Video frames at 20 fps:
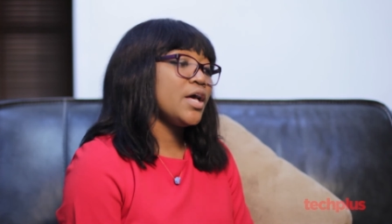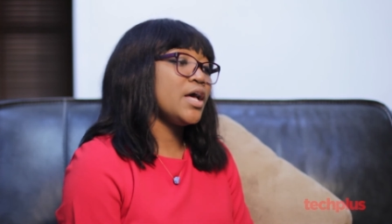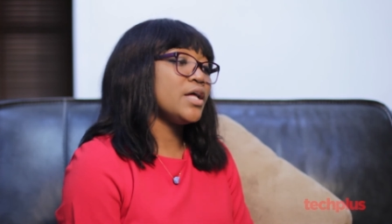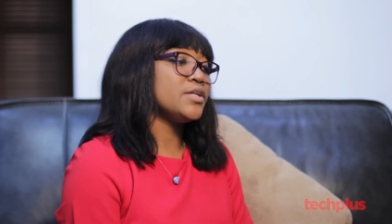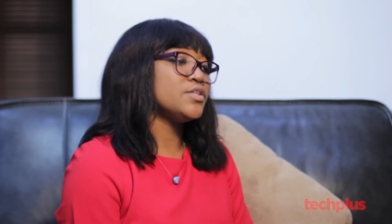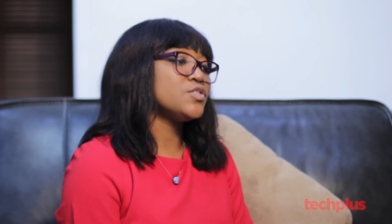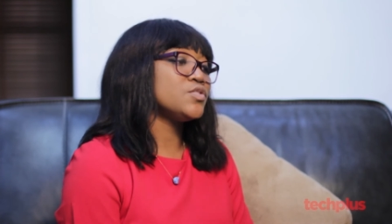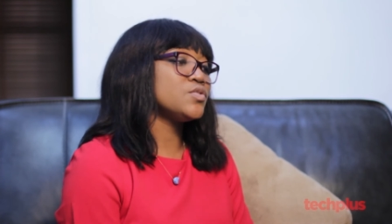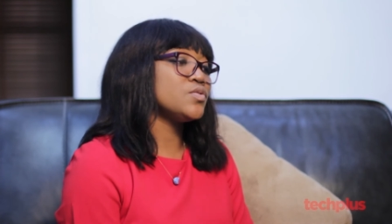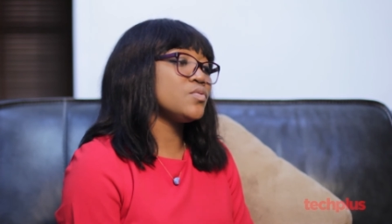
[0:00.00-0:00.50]

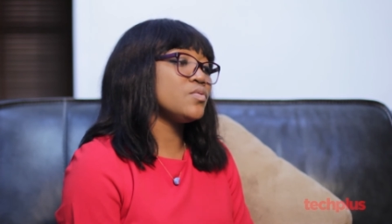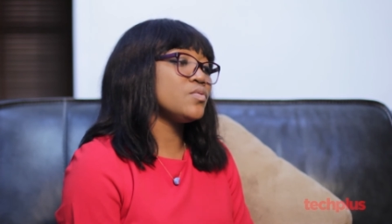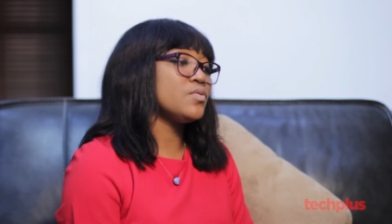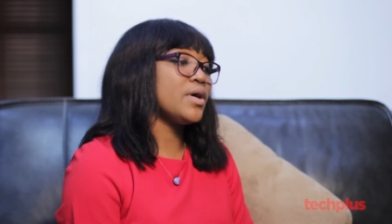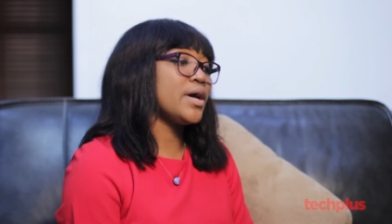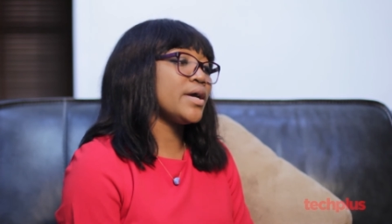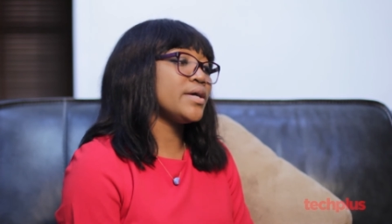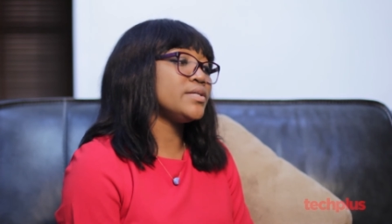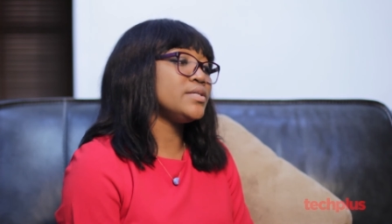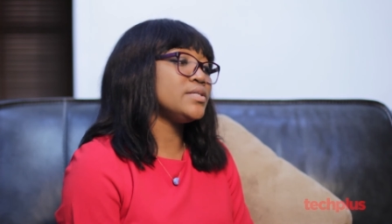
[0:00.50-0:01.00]
And so
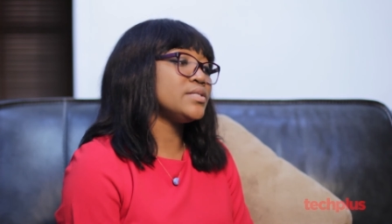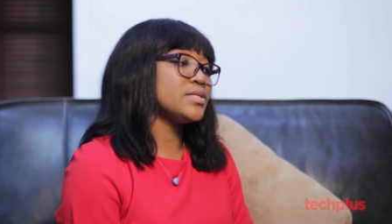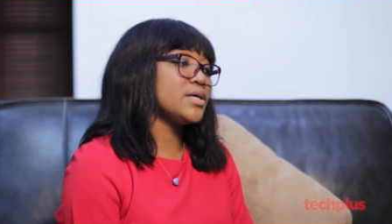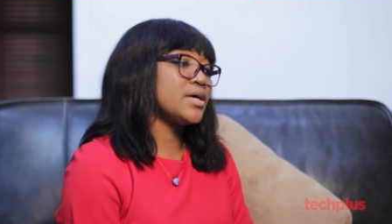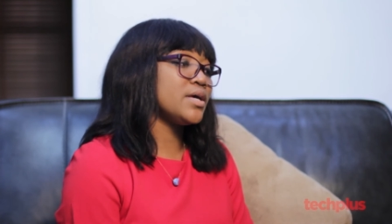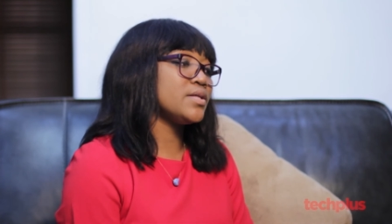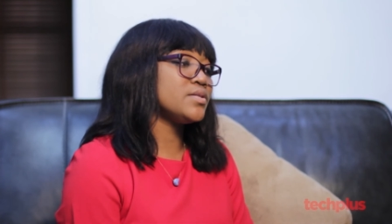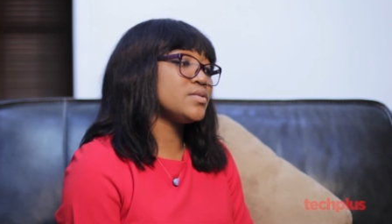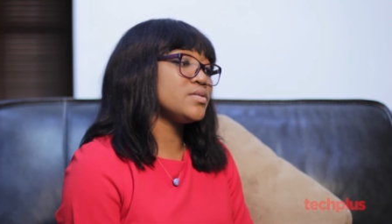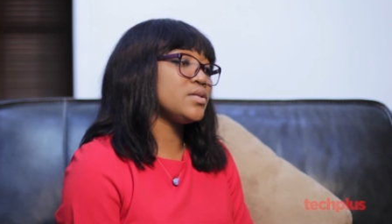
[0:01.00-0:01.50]
I
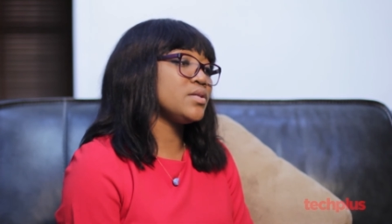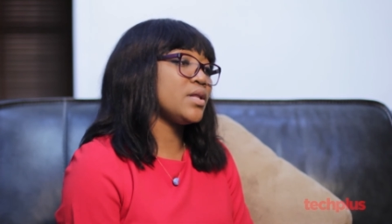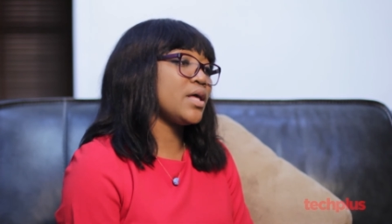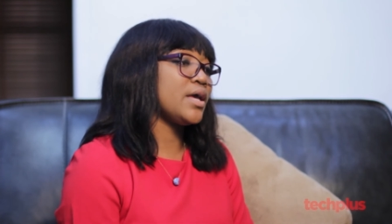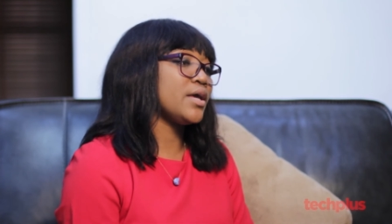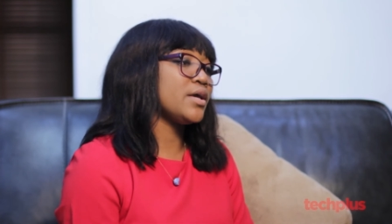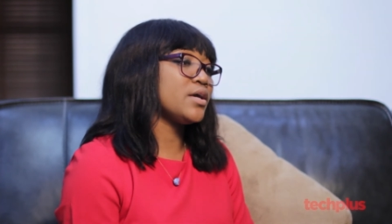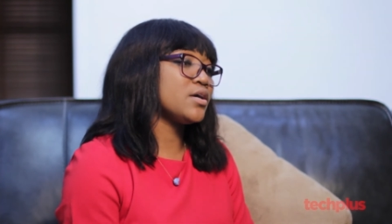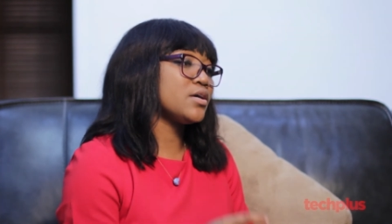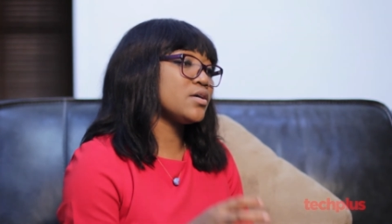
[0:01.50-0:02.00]
decided to
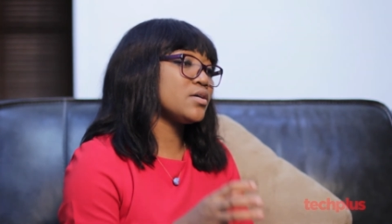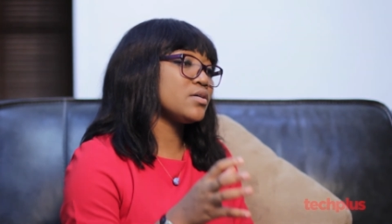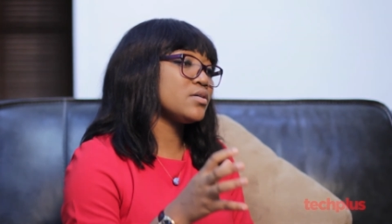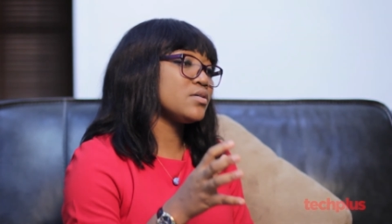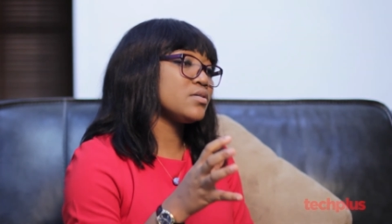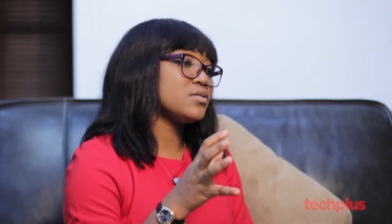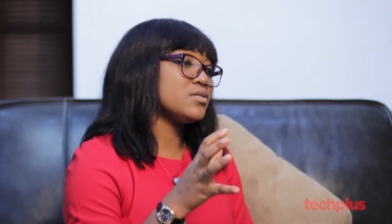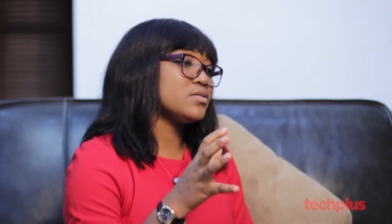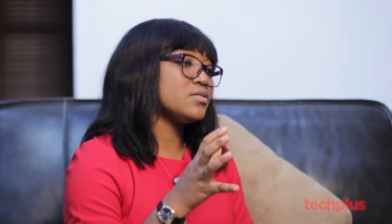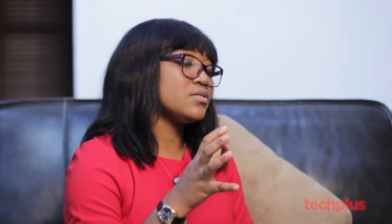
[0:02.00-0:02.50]
like
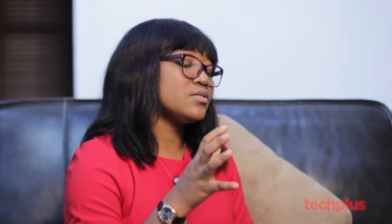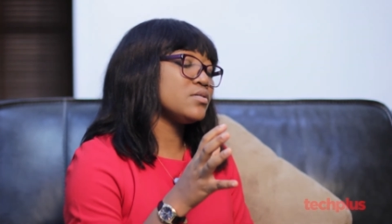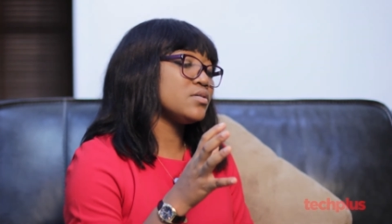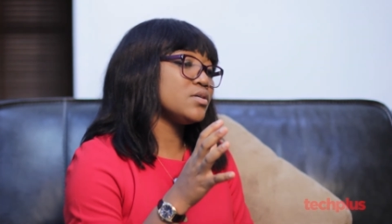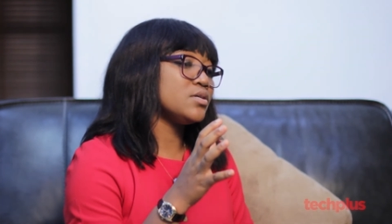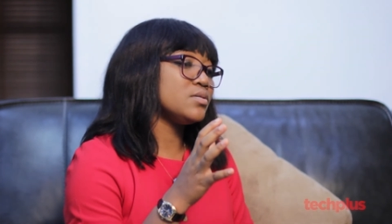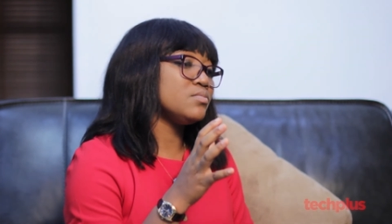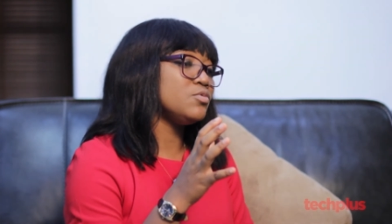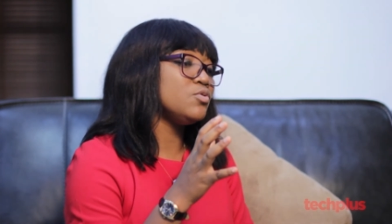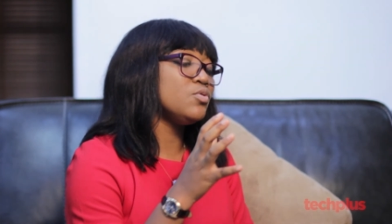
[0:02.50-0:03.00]

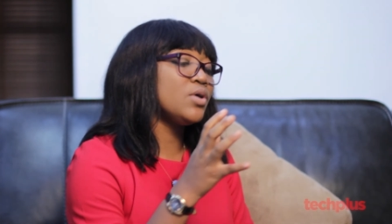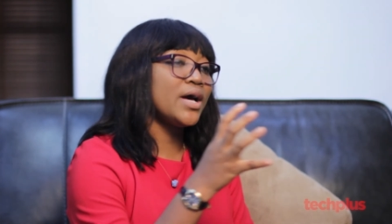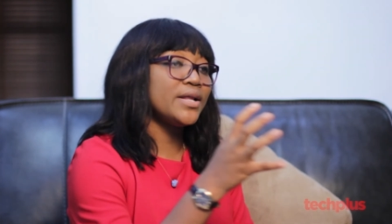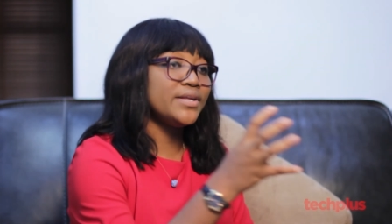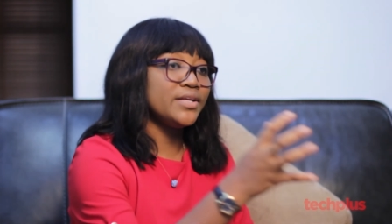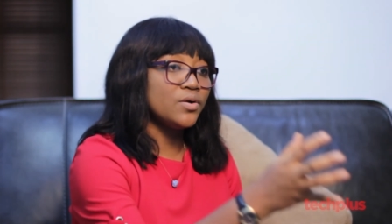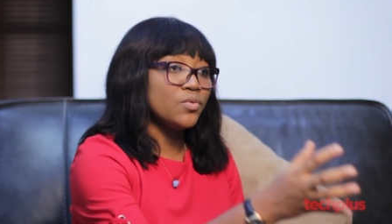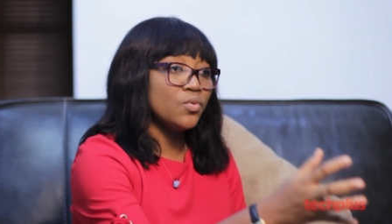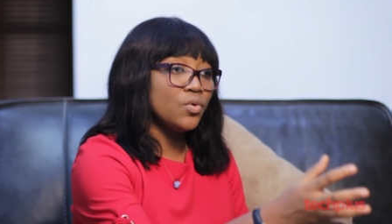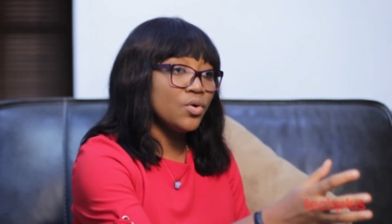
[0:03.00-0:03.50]
um, look
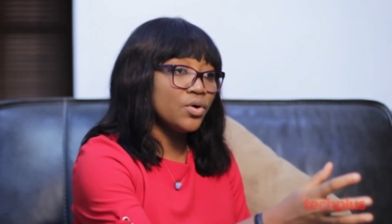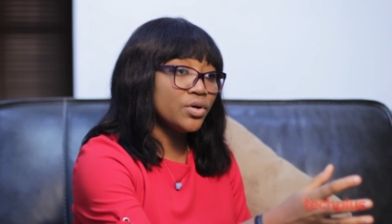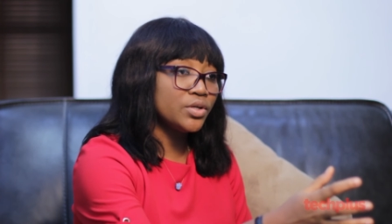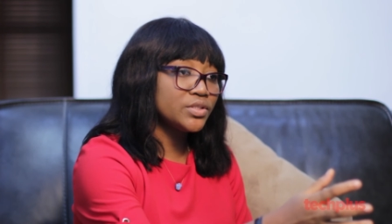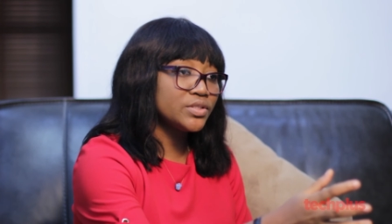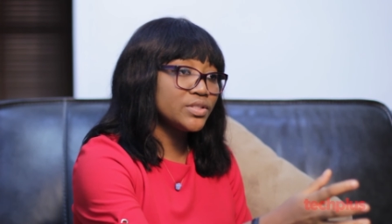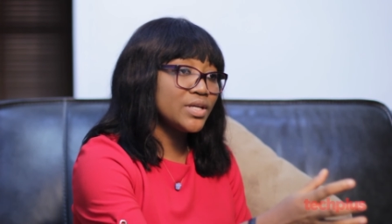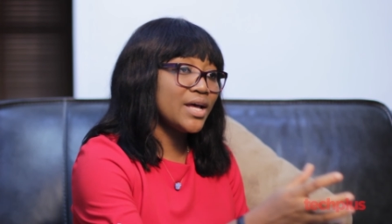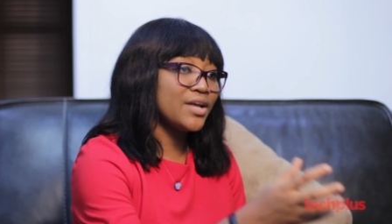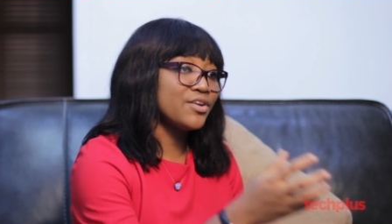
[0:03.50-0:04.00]
at their
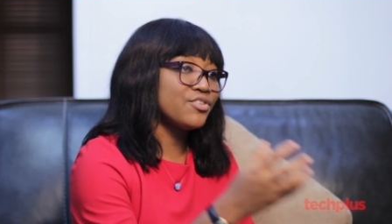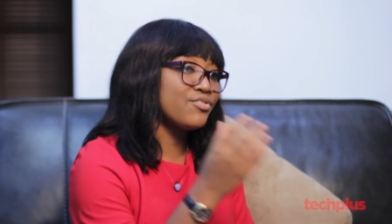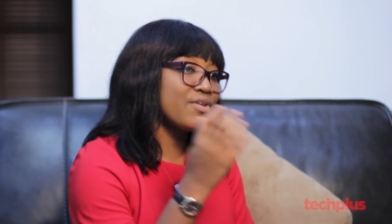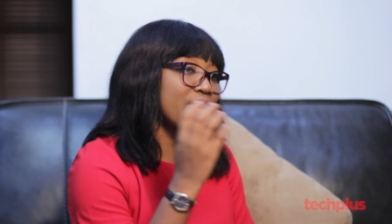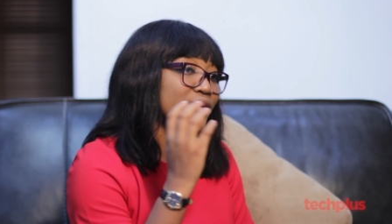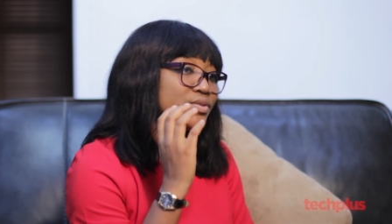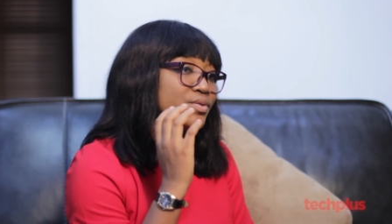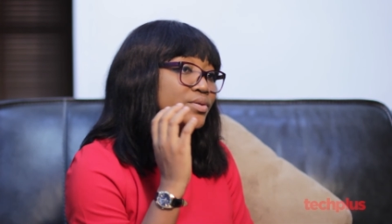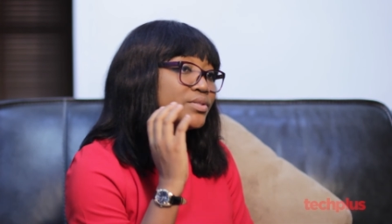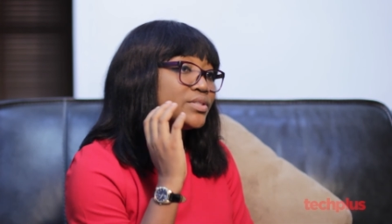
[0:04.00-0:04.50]
works and
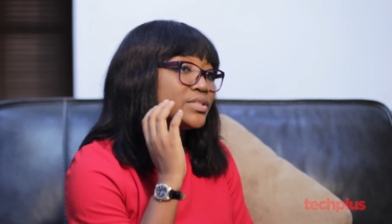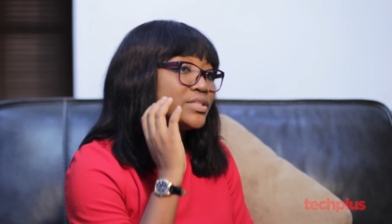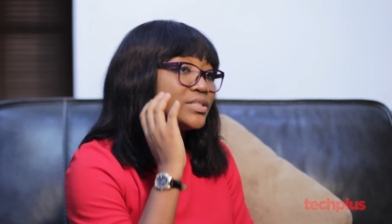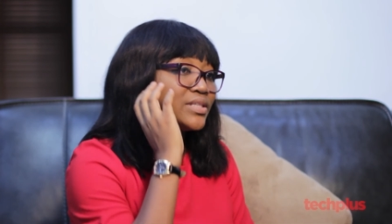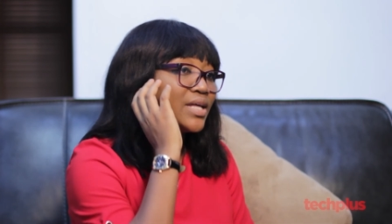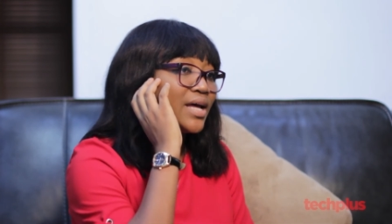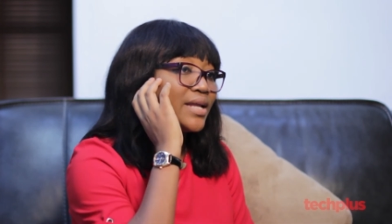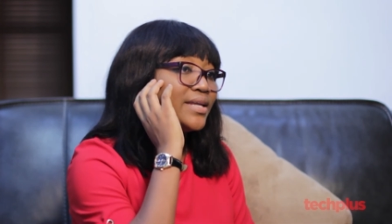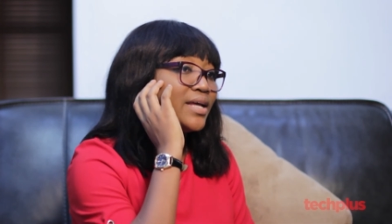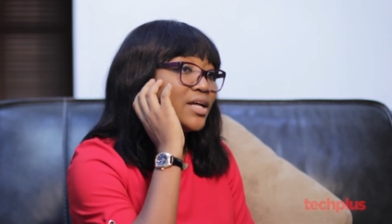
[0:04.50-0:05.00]
try to
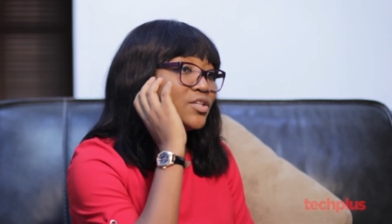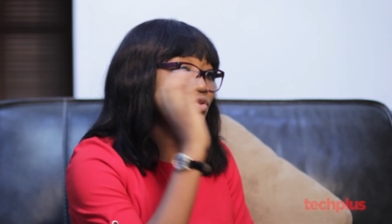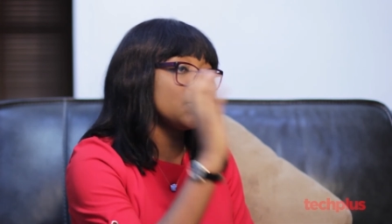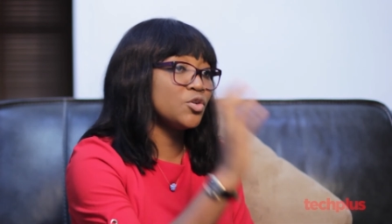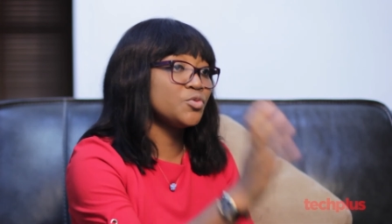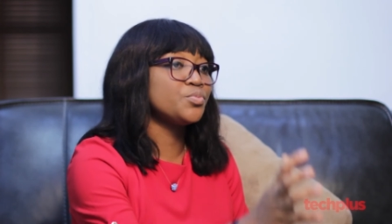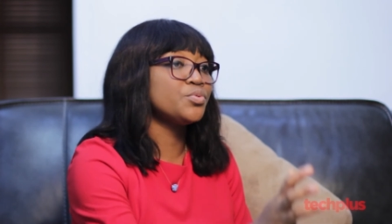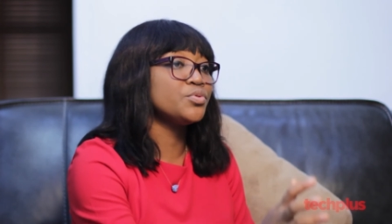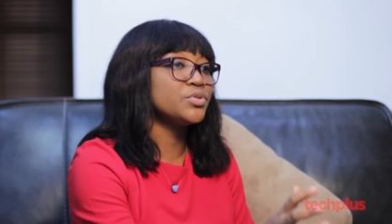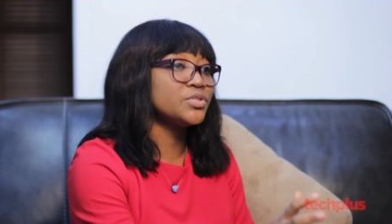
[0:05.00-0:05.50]
understand their
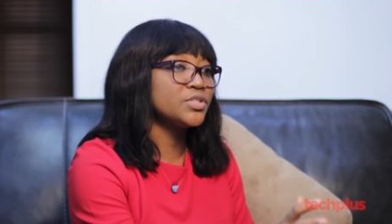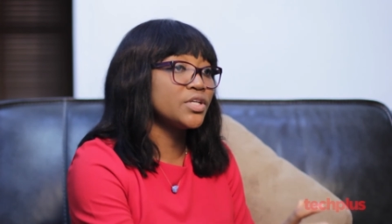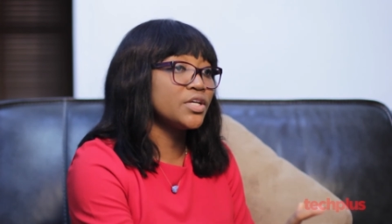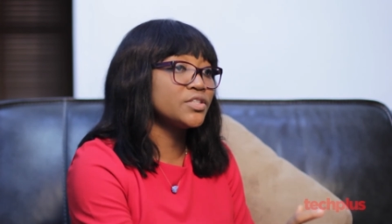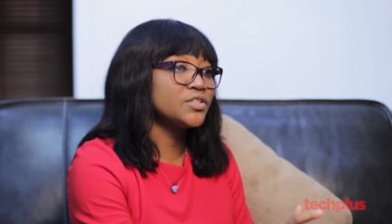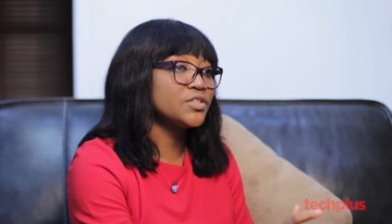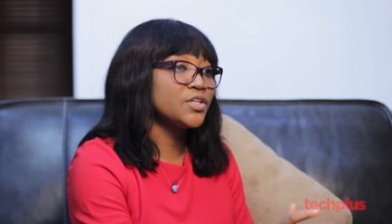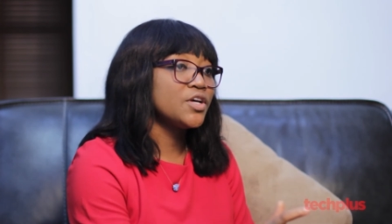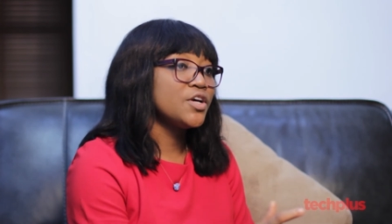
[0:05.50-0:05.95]
thought process.